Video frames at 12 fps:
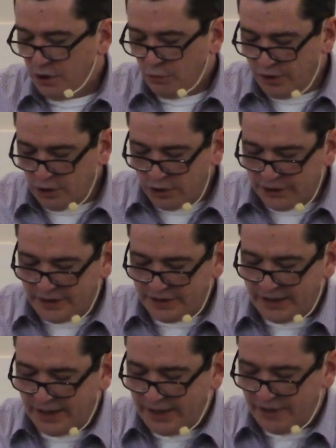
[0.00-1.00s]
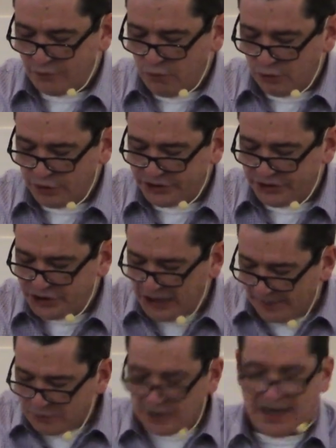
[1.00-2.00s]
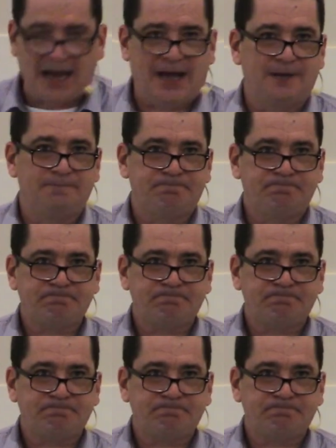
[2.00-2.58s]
We are looking today, of course, at chapter nine,